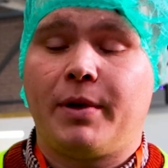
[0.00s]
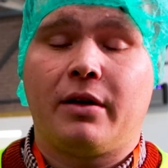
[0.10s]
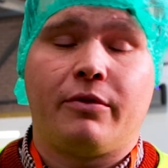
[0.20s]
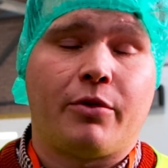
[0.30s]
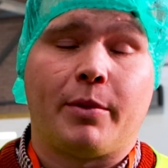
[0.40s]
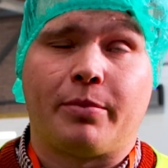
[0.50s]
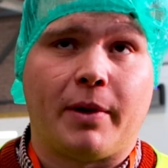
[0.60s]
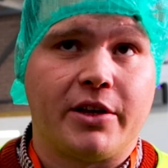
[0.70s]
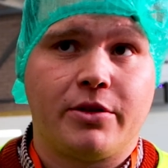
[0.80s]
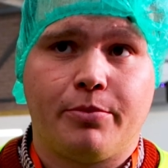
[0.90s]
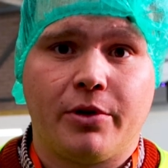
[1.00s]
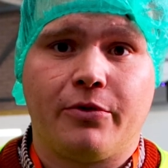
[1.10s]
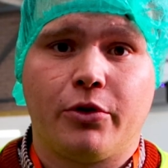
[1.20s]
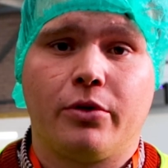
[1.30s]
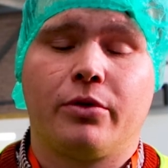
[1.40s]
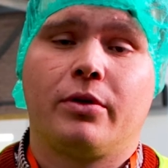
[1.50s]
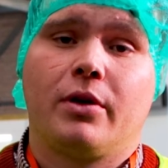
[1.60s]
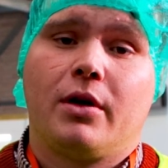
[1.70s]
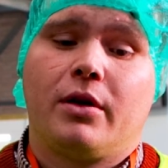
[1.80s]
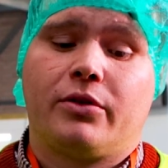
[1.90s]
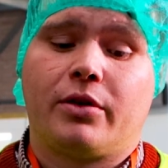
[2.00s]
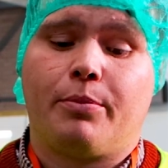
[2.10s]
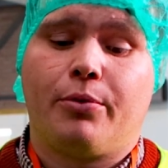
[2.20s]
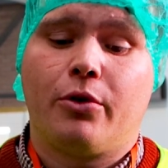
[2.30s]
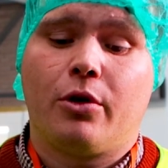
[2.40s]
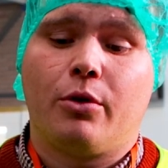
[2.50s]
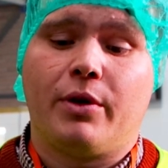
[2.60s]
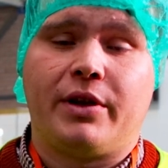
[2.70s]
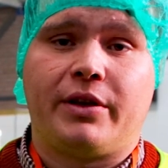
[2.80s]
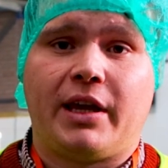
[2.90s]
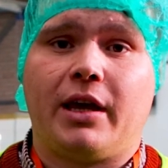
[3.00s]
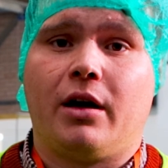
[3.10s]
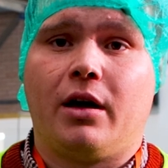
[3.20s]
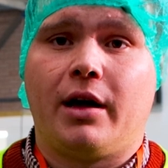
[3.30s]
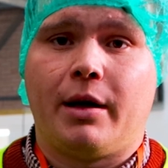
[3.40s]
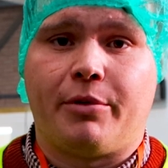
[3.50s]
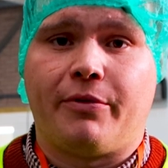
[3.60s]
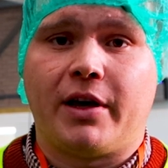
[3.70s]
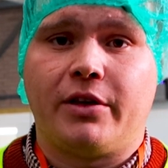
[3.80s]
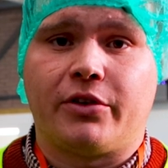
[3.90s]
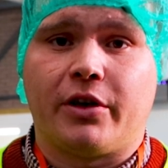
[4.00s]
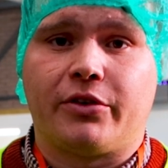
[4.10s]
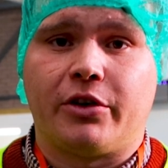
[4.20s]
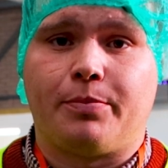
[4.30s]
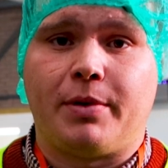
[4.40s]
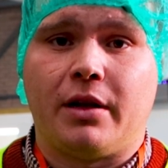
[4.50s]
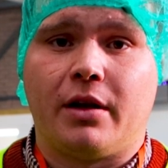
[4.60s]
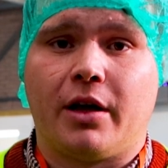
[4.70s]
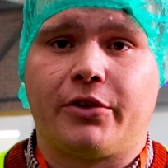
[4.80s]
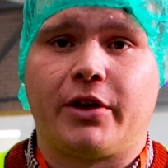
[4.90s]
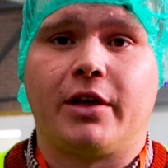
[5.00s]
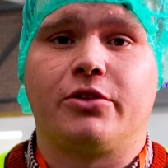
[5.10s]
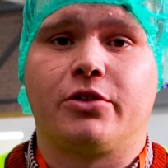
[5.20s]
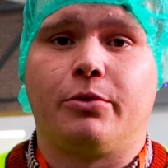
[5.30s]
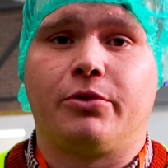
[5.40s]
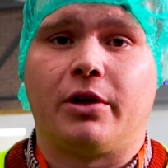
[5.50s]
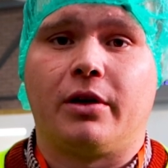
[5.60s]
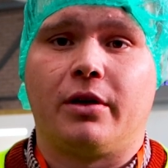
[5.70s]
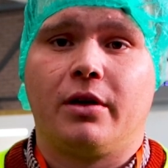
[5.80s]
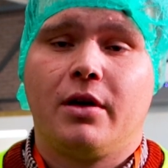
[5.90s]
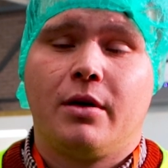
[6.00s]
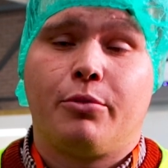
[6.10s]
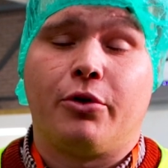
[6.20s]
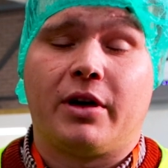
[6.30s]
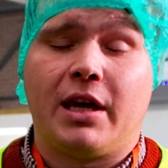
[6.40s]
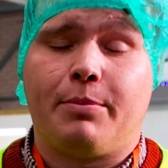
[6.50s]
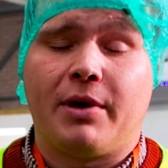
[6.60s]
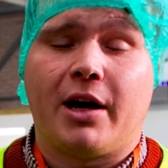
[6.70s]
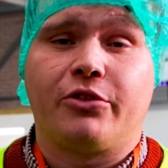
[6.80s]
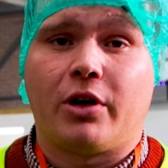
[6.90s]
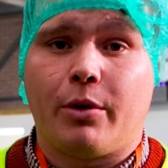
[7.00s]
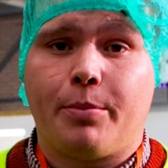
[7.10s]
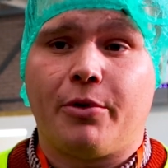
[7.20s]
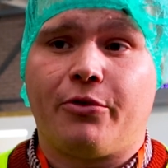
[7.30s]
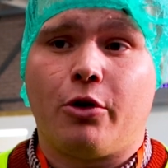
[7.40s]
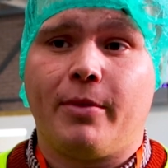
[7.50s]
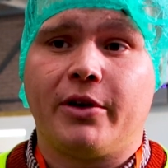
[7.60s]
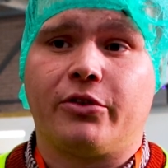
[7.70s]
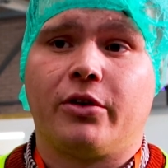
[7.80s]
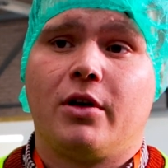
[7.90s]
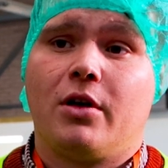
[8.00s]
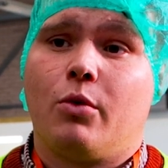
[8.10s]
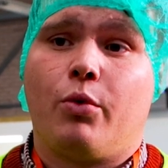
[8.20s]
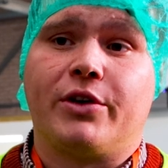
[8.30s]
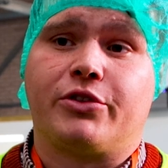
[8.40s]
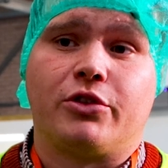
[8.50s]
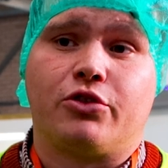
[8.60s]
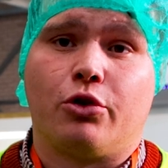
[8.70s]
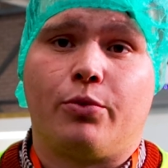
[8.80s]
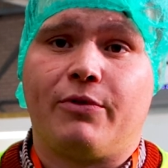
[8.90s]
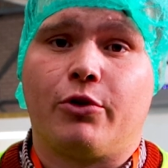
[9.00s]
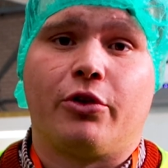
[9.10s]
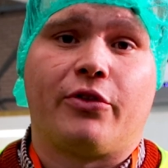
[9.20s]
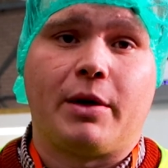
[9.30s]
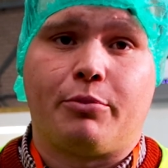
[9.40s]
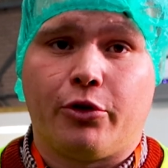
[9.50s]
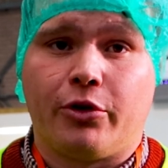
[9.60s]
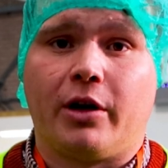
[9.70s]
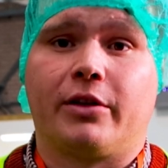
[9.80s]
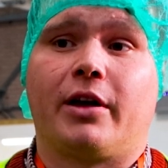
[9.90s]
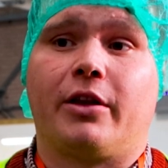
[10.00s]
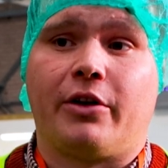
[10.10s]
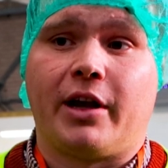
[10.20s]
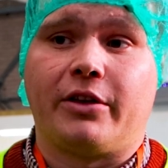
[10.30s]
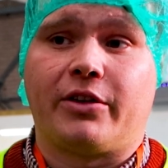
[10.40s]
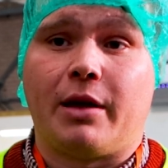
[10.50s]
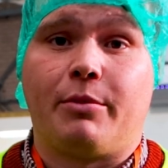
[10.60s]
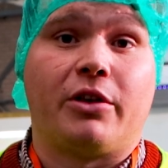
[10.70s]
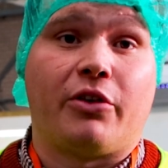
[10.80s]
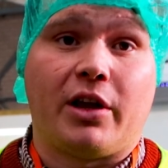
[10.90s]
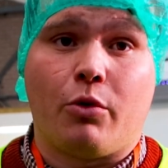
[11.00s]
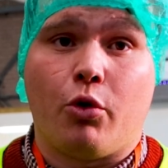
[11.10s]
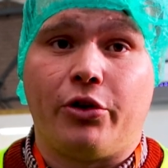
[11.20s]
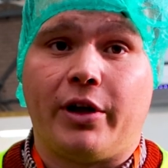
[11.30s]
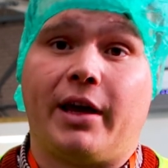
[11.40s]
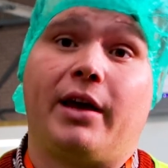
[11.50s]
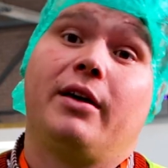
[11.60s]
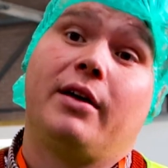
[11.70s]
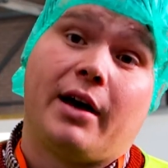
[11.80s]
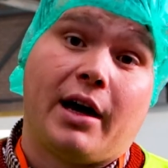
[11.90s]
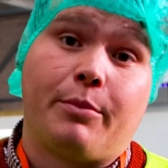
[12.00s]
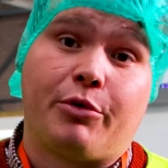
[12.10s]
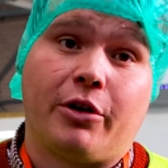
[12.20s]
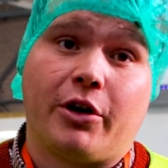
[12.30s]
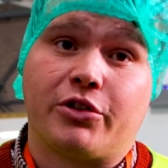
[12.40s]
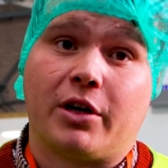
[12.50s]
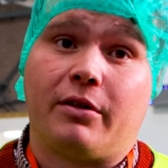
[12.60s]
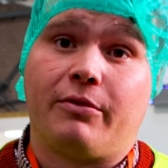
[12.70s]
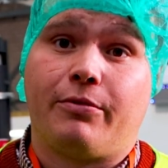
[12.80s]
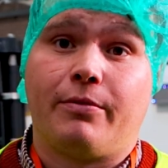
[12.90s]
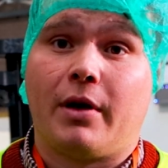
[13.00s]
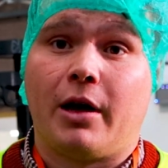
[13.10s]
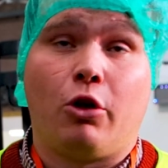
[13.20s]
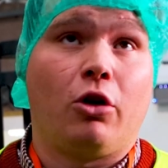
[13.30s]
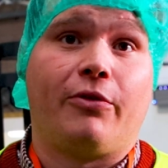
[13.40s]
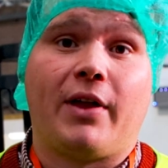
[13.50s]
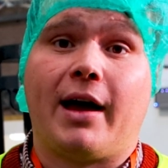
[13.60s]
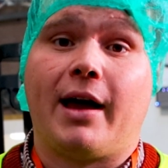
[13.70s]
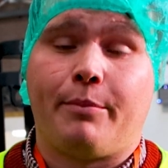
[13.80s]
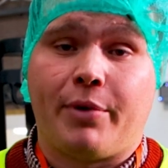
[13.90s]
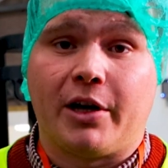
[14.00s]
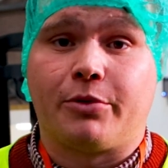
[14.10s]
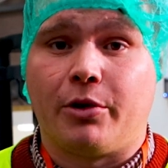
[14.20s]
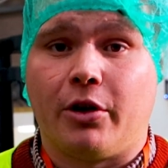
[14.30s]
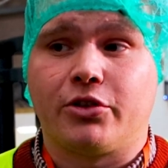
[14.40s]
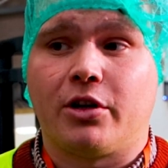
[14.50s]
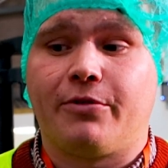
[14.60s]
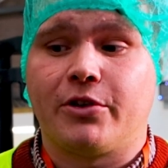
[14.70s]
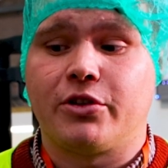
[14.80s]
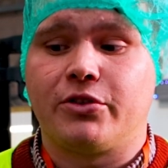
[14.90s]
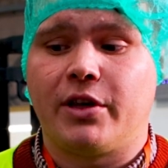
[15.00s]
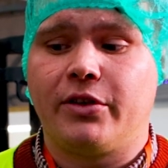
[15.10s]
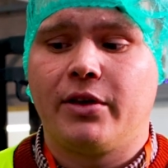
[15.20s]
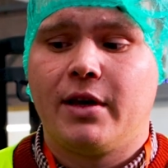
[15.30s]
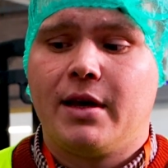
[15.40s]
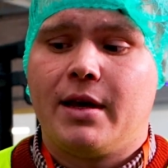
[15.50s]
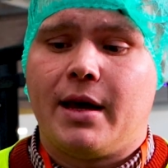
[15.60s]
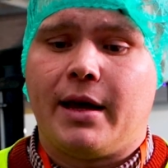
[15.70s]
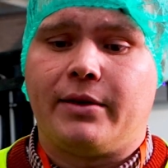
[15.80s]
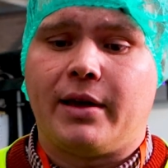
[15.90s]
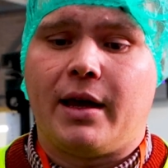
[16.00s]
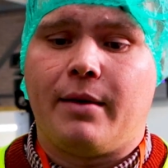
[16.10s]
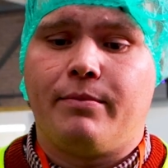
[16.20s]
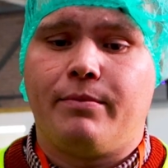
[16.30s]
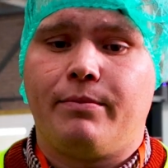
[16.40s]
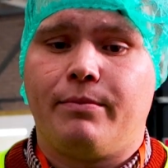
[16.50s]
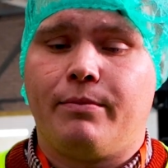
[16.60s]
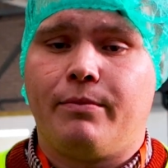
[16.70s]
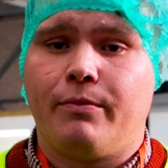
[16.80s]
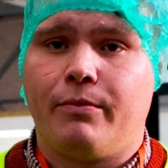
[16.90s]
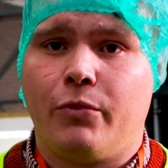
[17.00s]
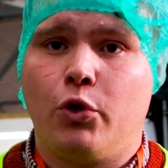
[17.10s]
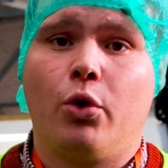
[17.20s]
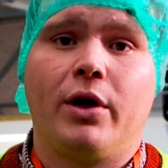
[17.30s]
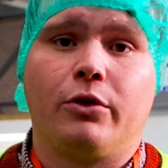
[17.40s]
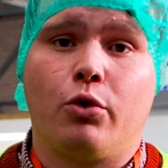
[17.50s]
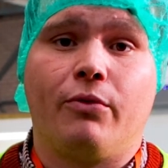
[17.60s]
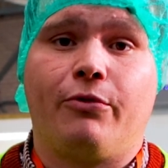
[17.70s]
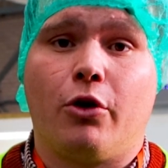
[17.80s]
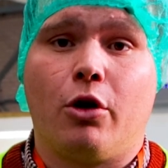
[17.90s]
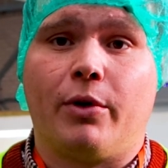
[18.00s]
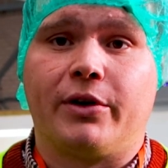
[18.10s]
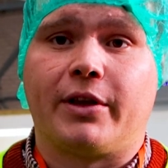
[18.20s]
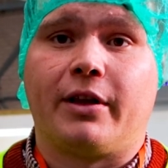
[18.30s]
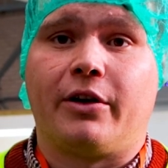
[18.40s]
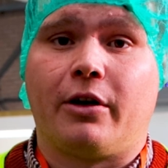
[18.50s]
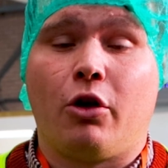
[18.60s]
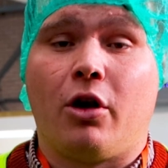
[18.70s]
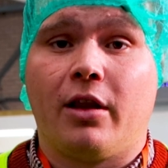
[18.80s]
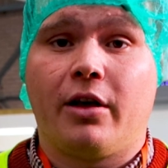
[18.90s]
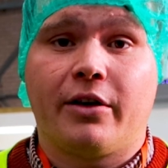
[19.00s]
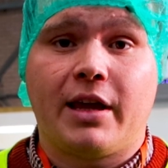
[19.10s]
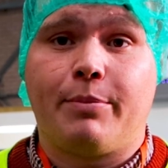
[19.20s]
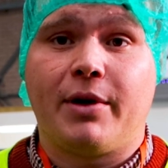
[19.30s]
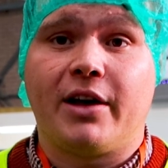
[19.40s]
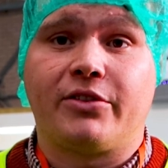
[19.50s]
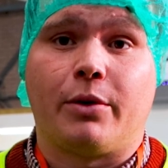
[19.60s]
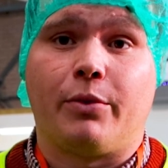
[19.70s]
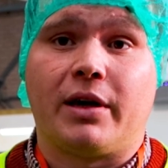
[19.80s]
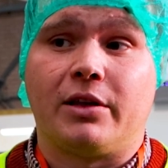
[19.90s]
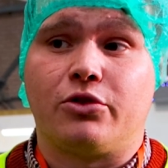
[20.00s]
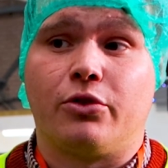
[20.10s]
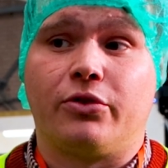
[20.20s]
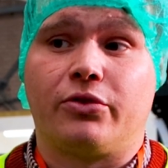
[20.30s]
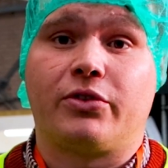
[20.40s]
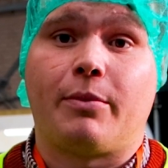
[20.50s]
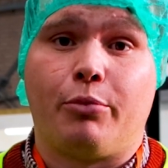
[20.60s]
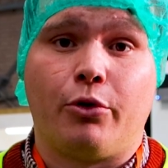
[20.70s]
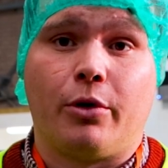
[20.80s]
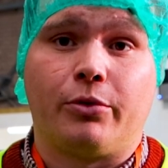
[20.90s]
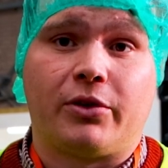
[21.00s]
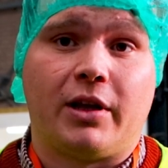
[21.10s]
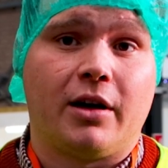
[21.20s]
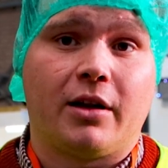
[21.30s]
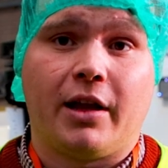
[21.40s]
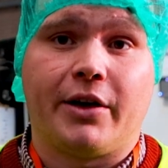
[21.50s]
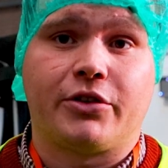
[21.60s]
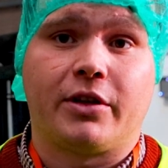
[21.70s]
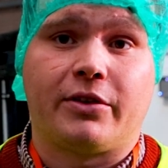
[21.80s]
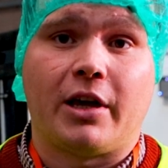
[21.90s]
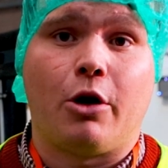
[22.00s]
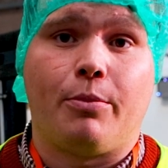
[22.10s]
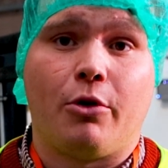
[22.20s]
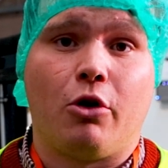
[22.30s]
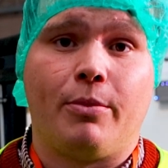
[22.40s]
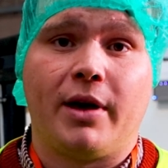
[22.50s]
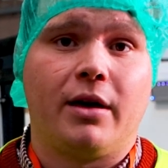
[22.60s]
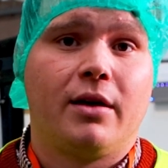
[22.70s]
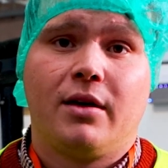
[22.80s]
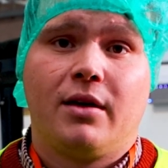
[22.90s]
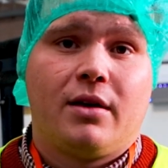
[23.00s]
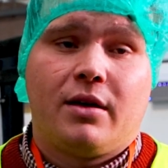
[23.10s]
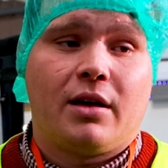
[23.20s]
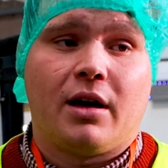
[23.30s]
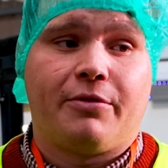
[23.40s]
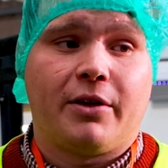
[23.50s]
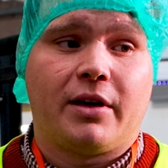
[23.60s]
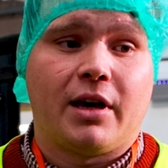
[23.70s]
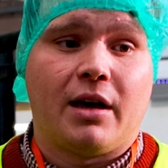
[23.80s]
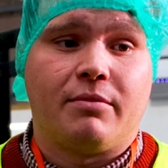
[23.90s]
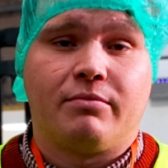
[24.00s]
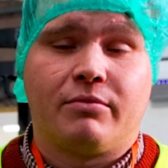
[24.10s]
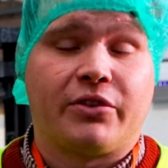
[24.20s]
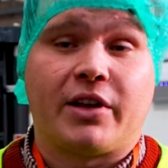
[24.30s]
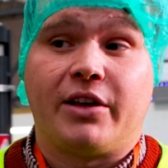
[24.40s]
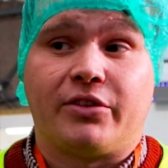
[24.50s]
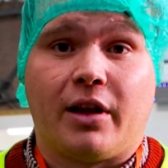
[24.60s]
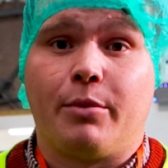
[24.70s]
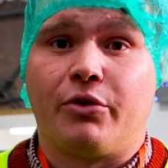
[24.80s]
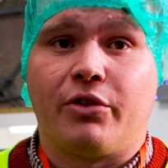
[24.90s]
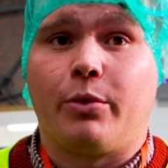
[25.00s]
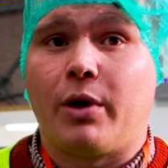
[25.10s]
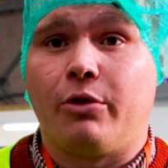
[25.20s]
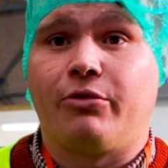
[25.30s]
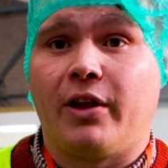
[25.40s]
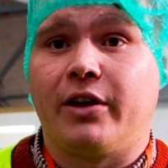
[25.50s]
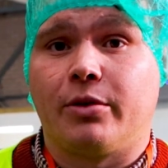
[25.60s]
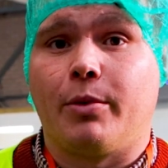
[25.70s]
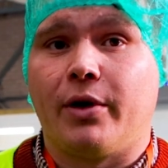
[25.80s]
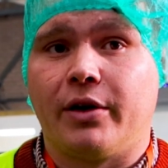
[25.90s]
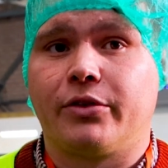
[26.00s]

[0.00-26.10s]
Speaking from a supply chain point of view, SimPortal and the data it provides us has been essential to putting KPIs on our performance, which ensure we've got the right product at the right time and the right quantity in production, and all of that impacts production efficiencies. And knowing going forward that there are a lot of other KPIs that we could use SimPortal's data collection to help automate Yeah, I think the sky's the limit really with how flexible it